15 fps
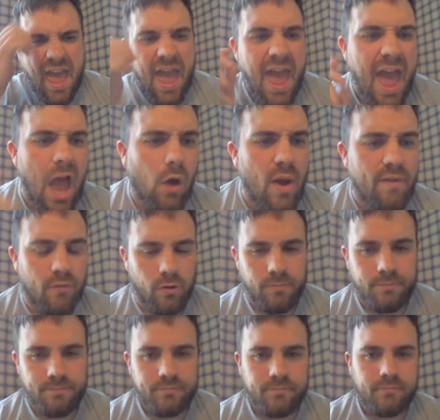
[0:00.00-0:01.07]

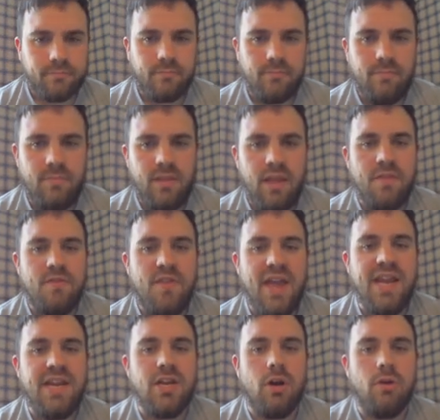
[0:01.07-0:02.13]
However,
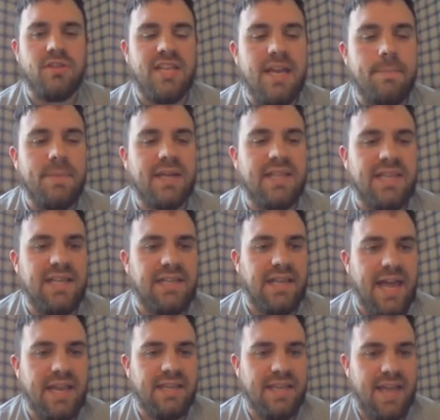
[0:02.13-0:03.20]
they don't typically
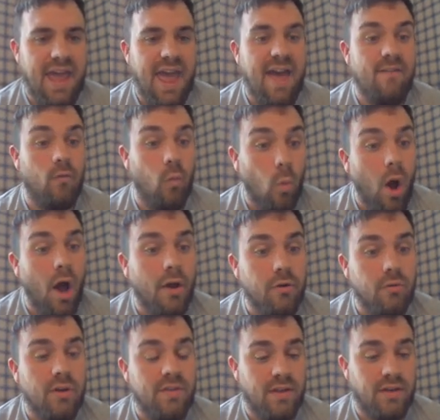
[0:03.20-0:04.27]
like to have
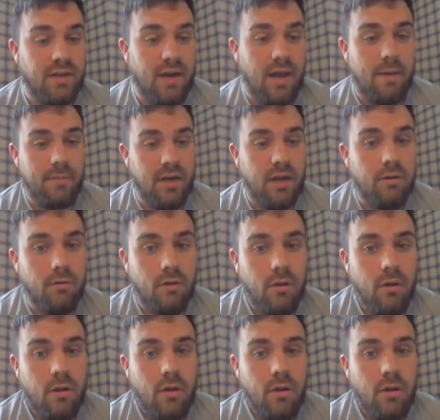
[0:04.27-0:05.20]
water in the denominator.